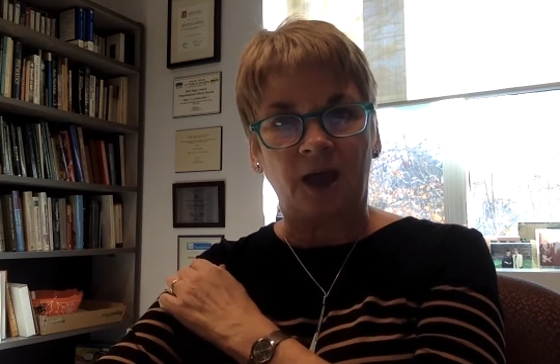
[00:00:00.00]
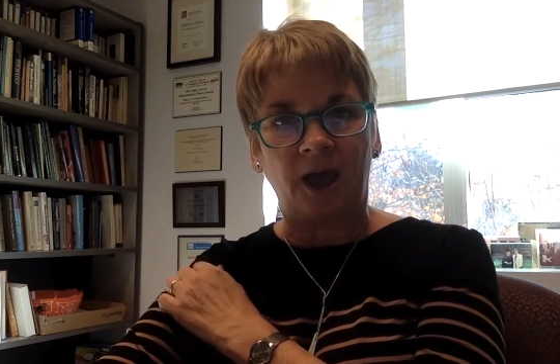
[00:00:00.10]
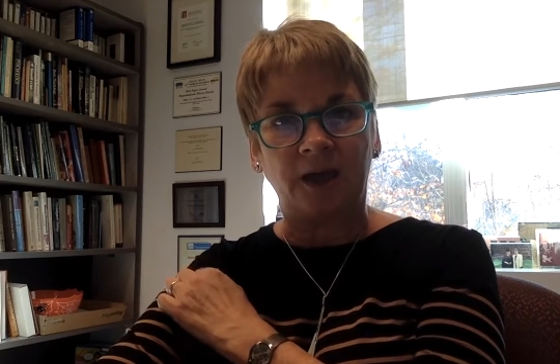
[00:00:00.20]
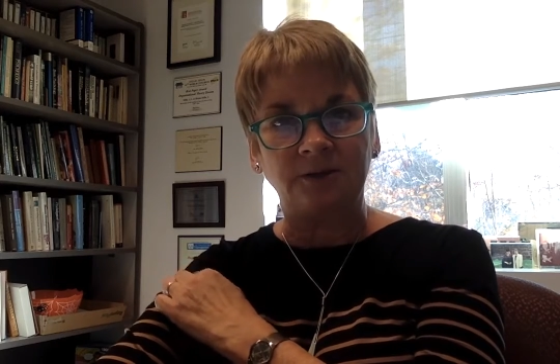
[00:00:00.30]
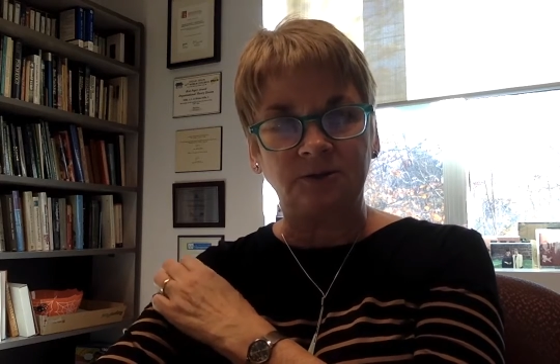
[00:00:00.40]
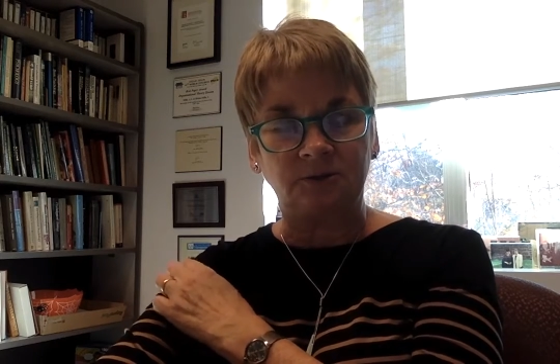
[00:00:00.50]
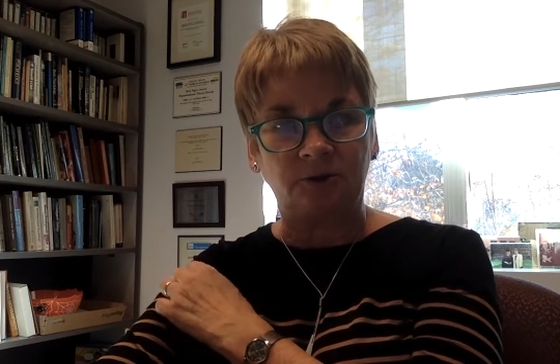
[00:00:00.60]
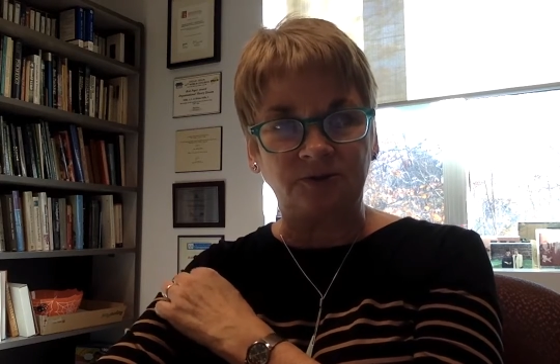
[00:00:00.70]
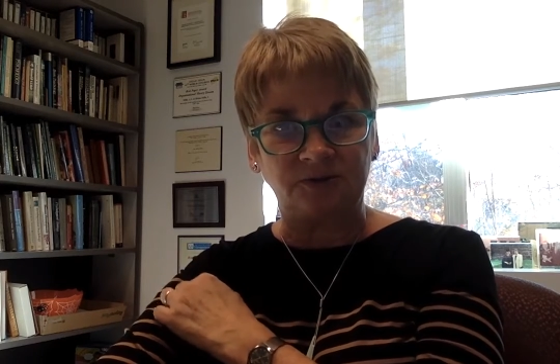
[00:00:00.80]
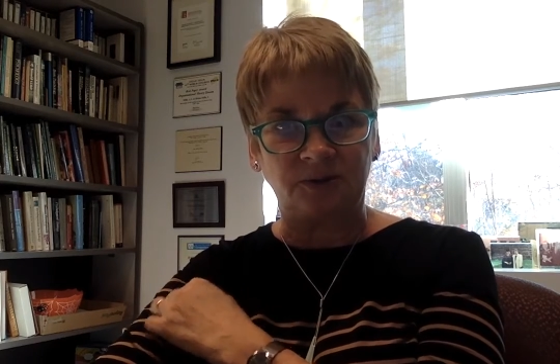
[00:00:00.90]
And
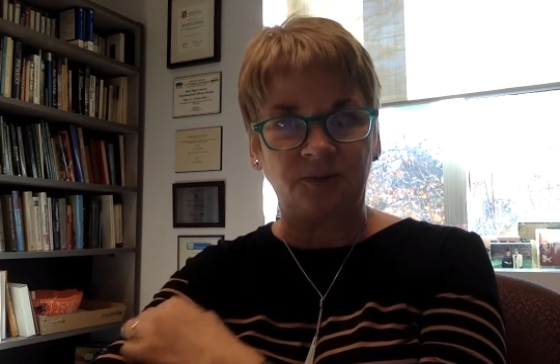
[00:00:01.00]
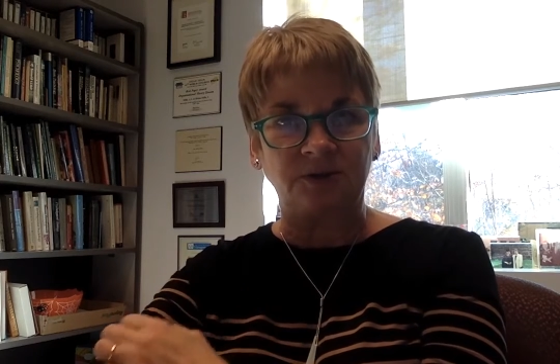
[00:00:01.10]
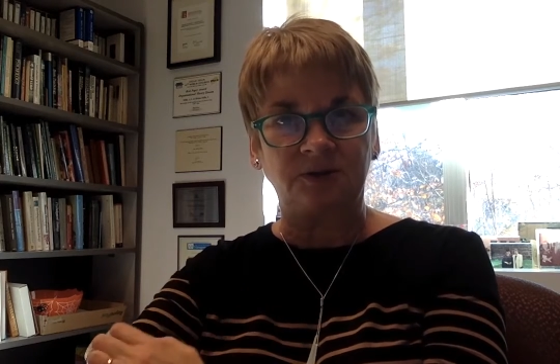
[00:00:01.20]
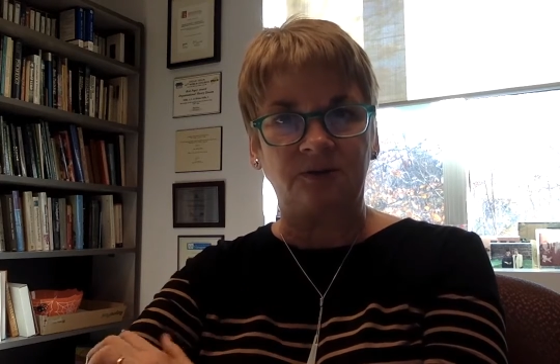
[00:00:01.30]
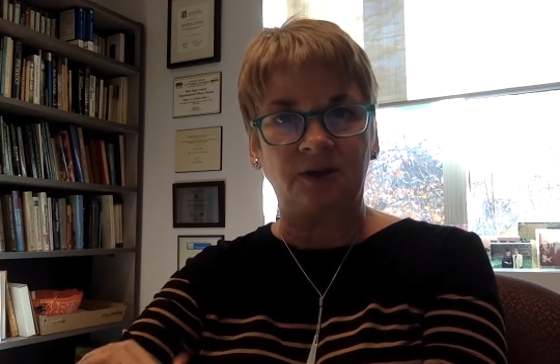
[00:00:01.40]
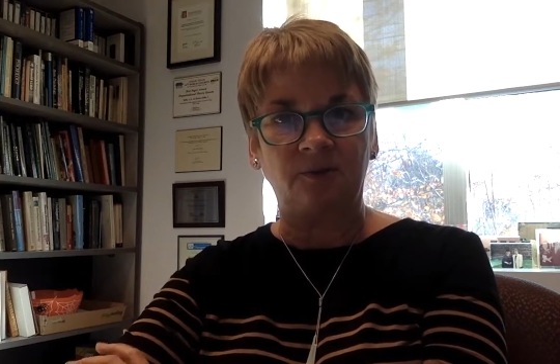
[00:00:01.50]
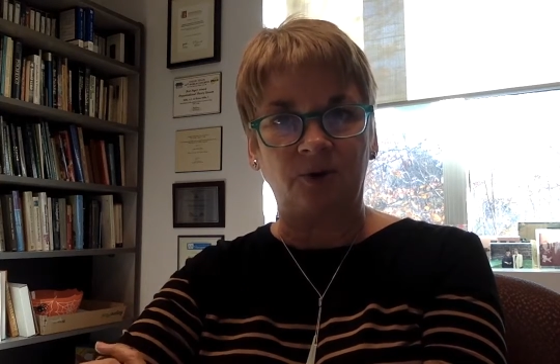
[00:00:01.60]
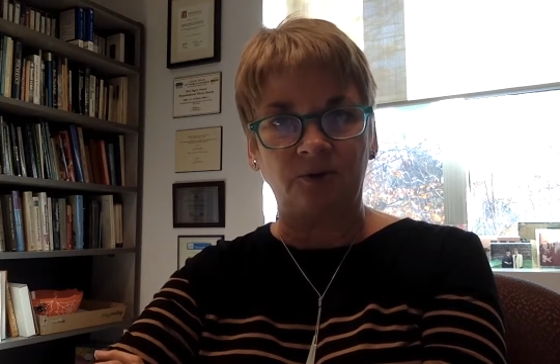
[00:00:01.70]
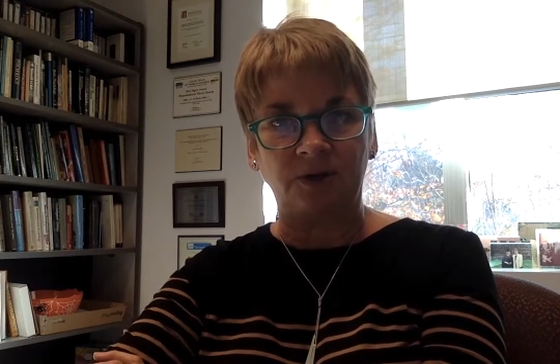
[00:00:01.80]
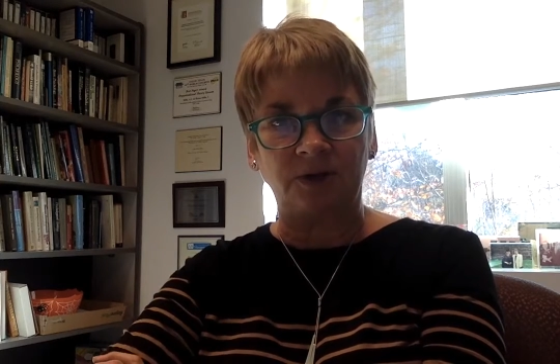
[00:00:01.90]
those are something to think
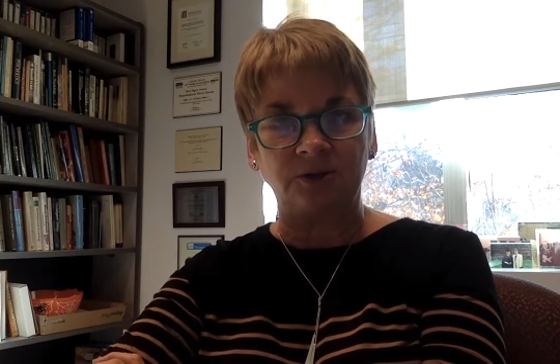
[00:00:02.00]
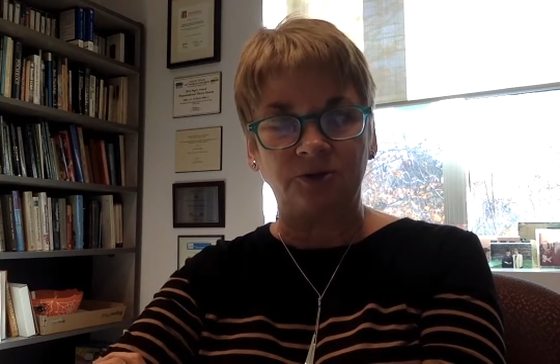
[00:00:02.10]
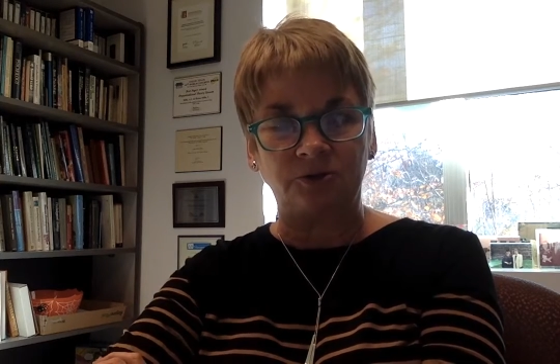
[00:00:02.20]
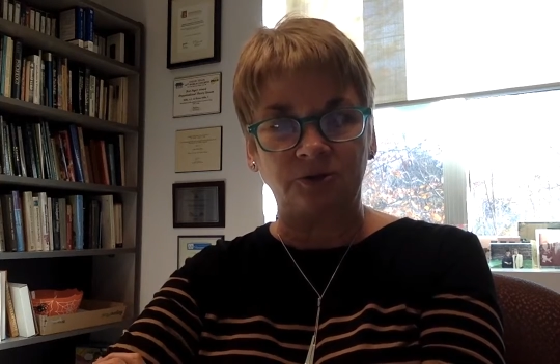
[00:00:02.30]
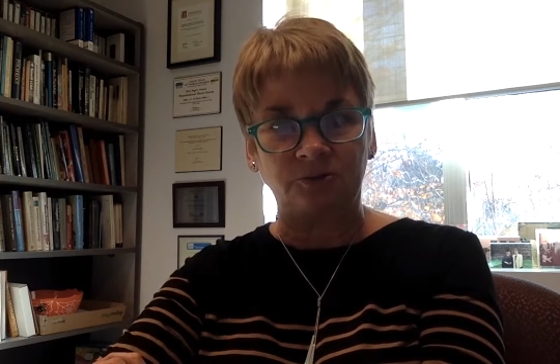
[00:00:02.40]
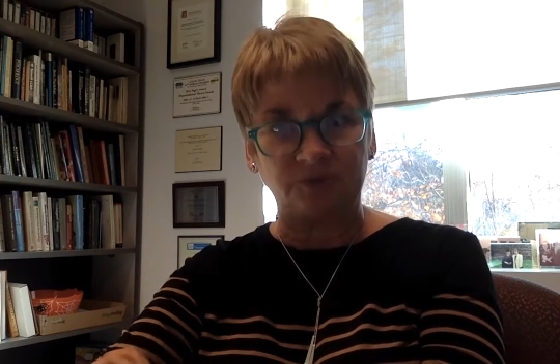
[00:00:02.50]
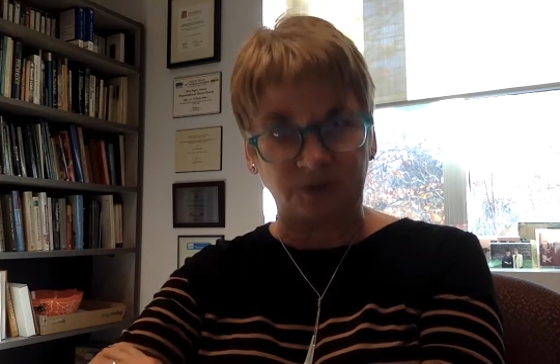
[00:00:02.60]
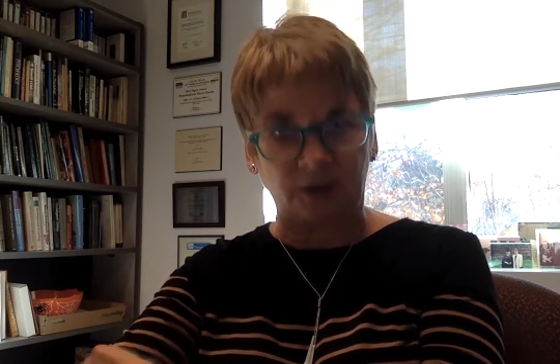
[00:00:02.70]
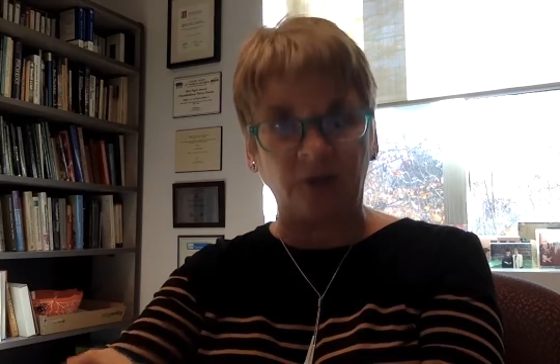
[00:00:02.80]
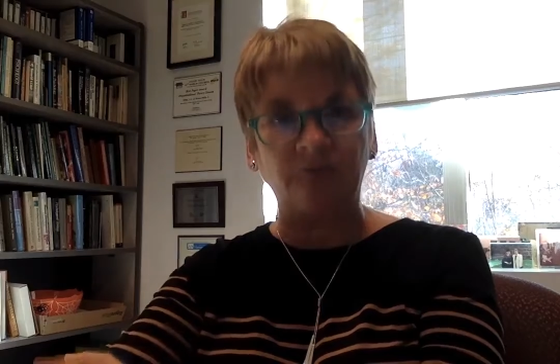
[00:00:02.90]
about in terms
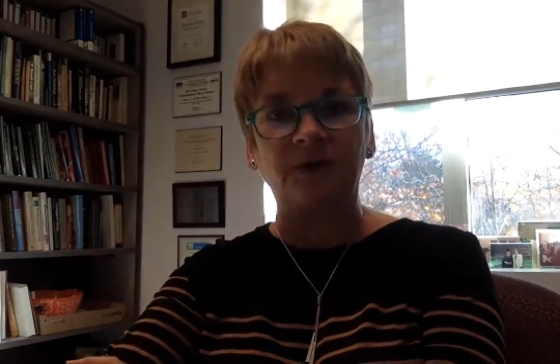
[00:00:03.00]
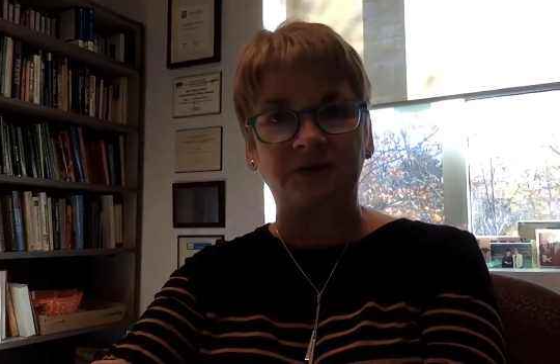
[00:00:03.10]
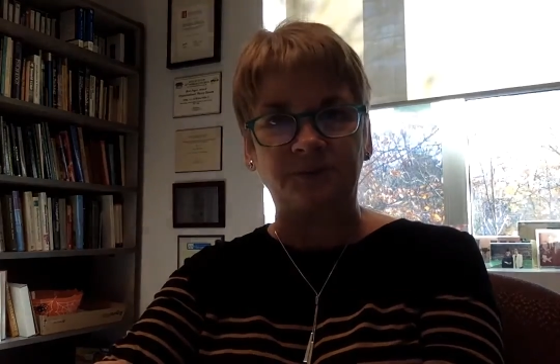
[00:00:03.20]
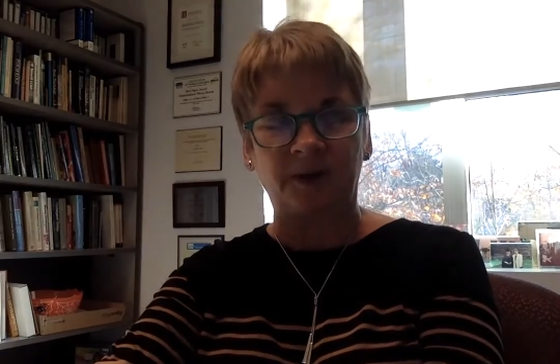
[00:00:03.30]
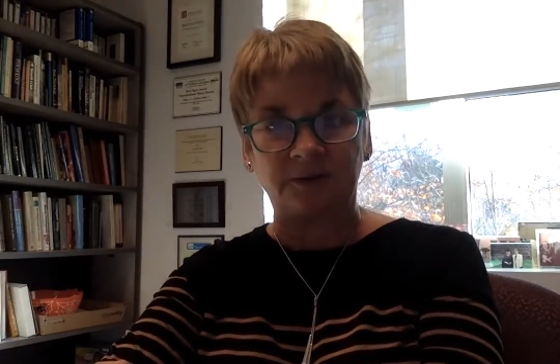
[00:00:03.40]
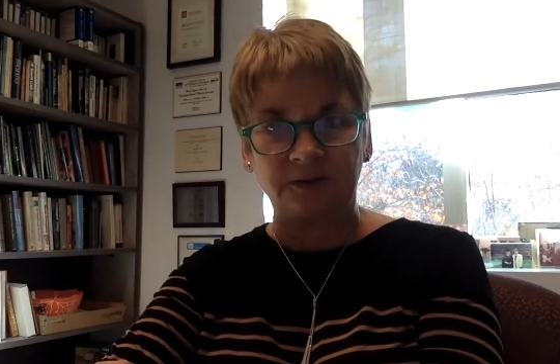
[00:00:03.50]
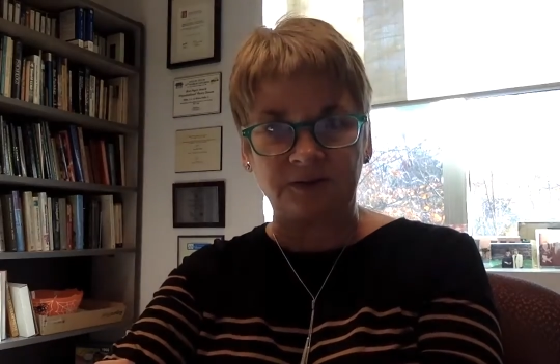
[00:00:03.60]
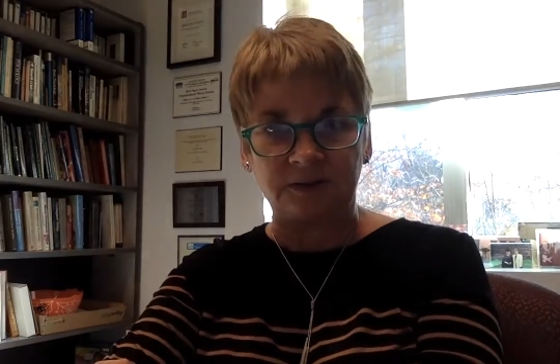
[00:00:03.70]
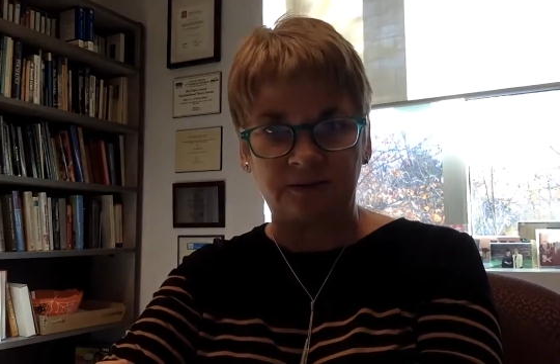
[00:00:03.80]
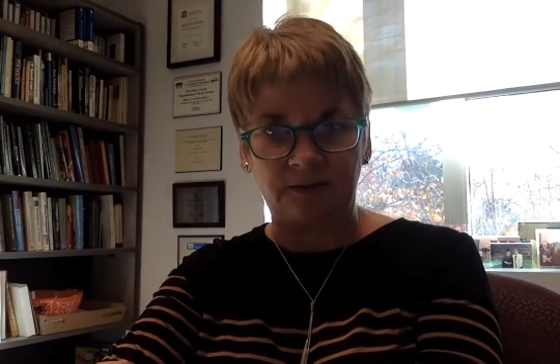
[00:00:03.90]
of
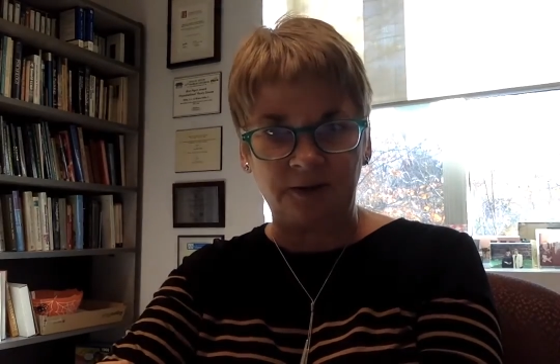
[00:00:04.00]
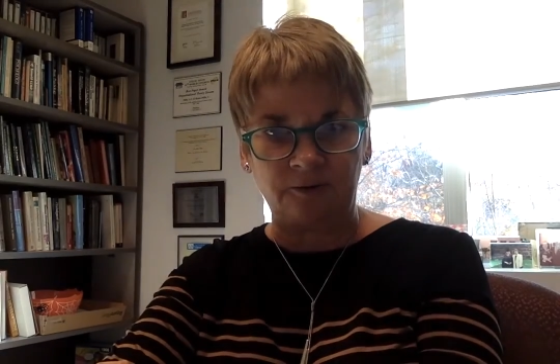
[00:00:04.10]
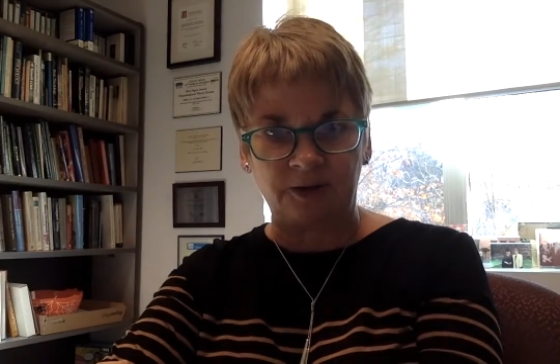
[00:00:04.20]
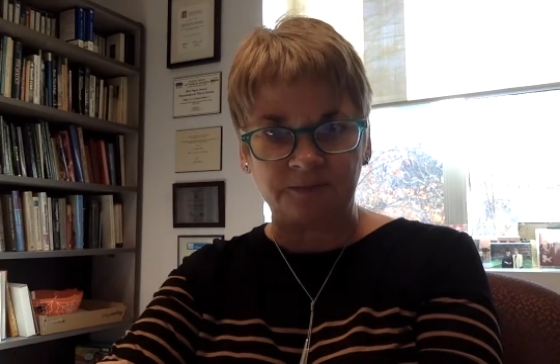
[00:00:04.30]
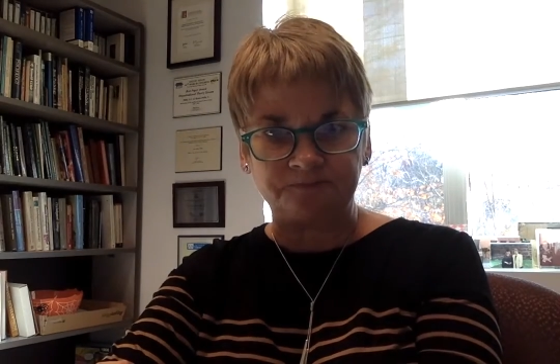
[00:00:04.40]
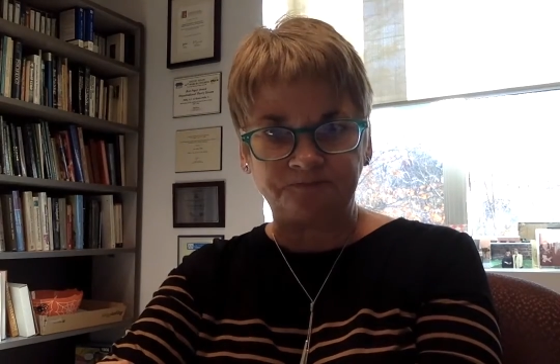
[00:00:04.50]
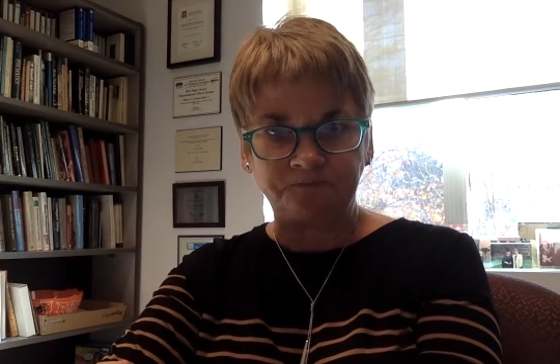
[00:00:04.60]
expectancy theory.